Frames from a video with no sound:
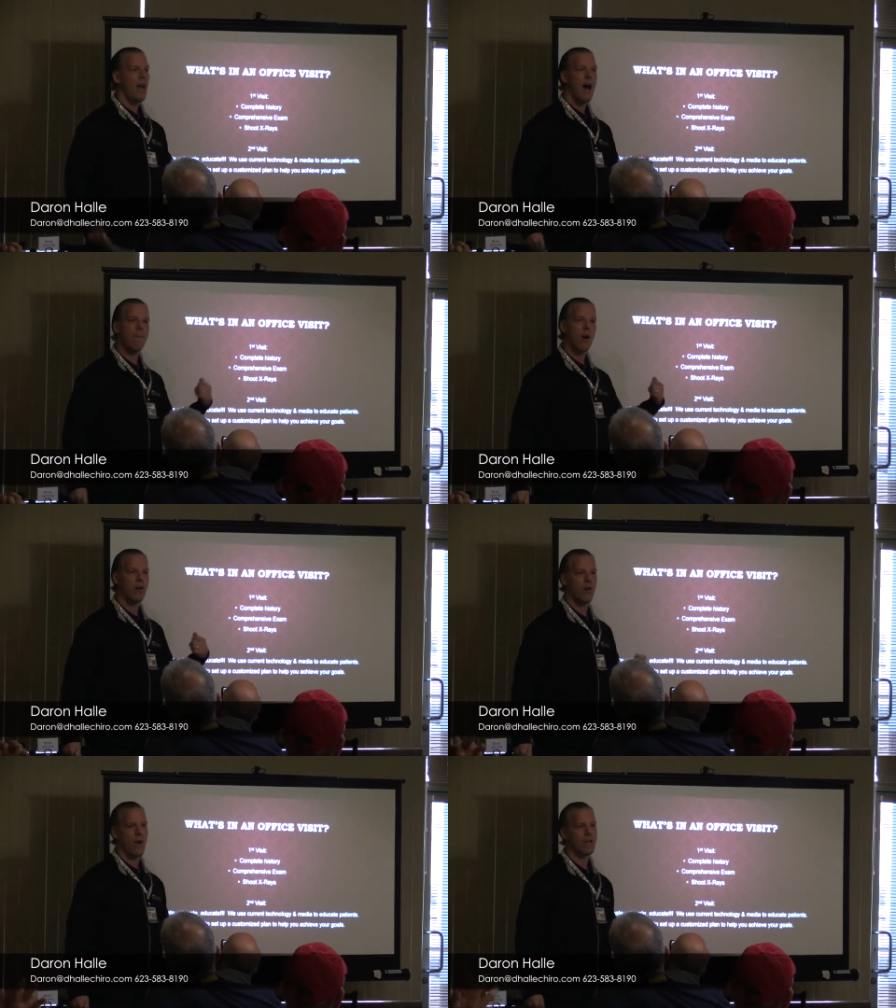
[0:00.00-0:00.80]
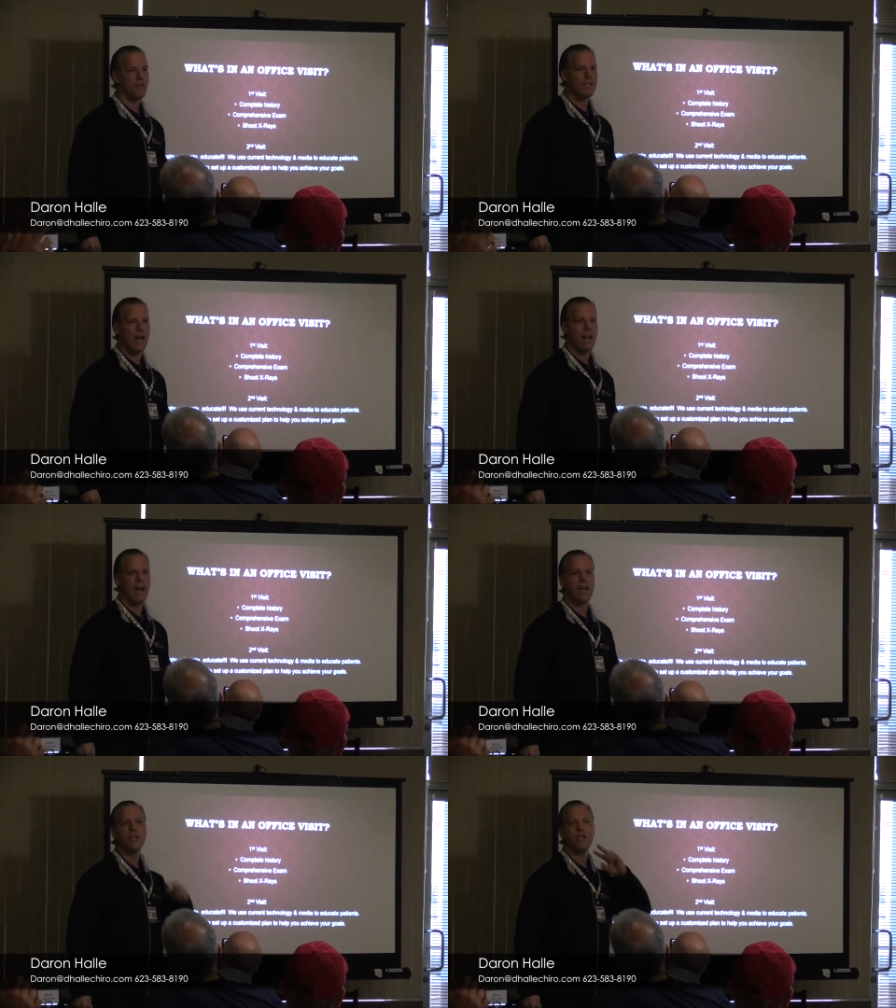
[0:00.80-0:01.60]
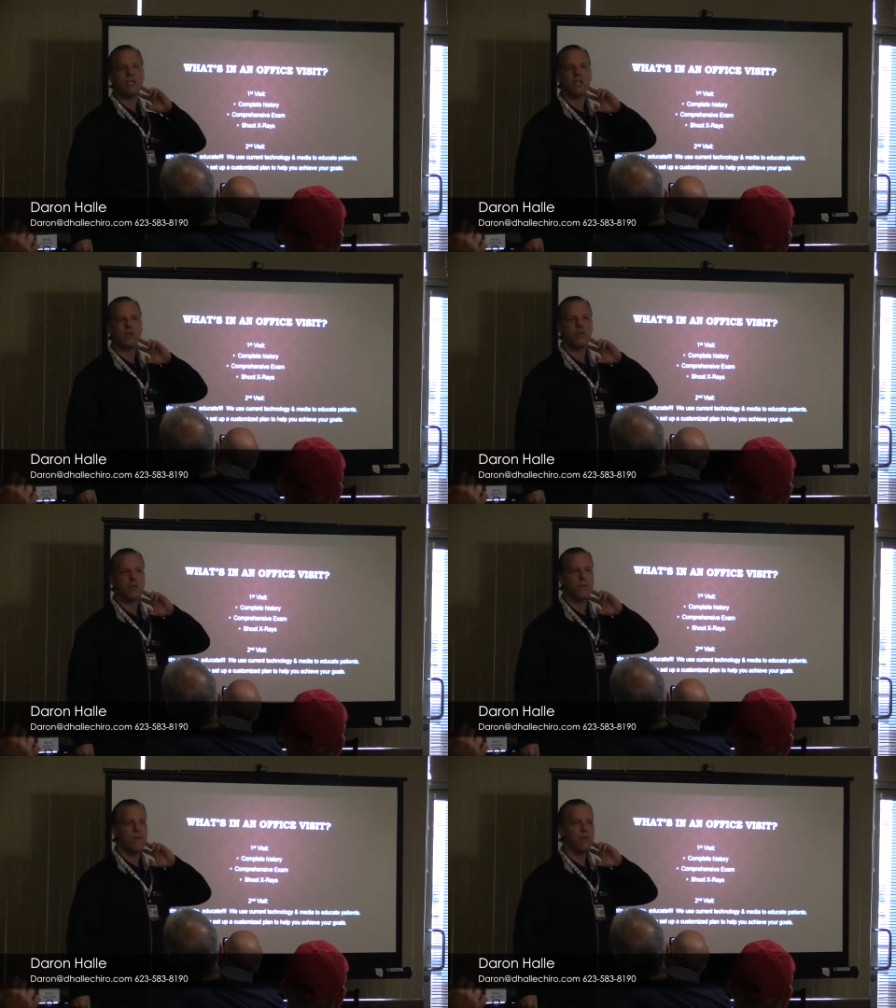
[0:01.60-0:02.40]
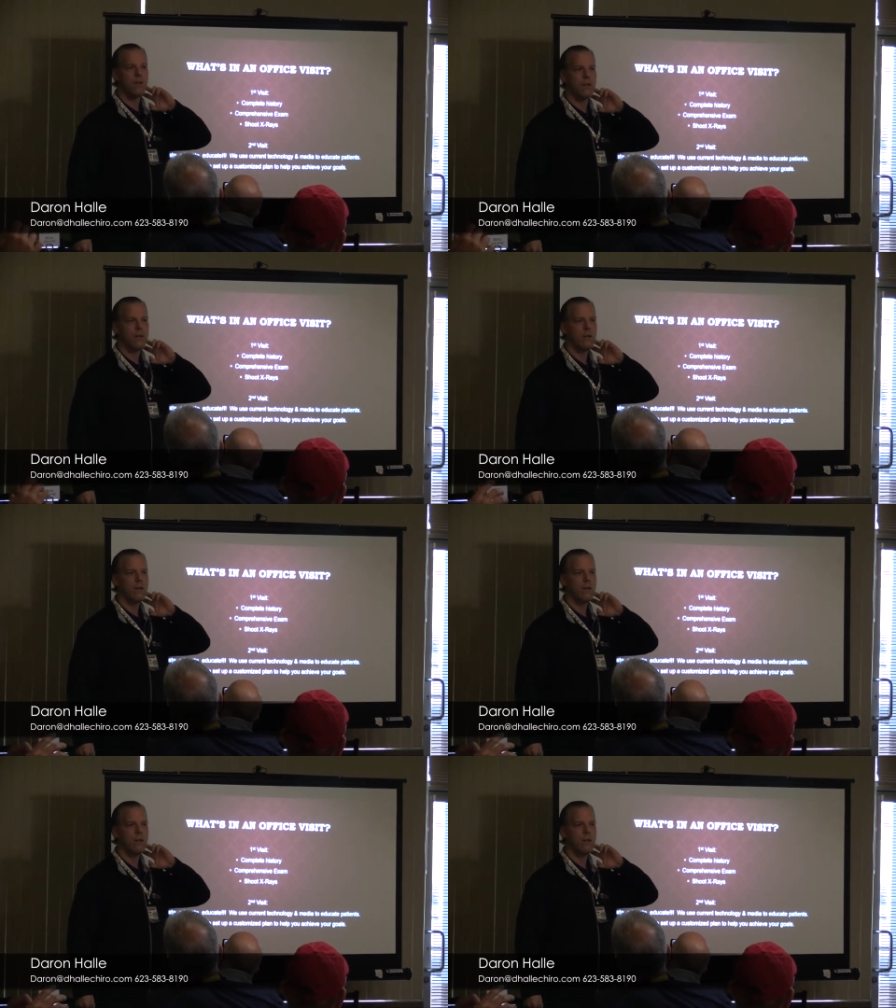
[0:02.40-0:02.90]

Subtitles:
I'm marking her x-rays that night. She has a surgical fusion.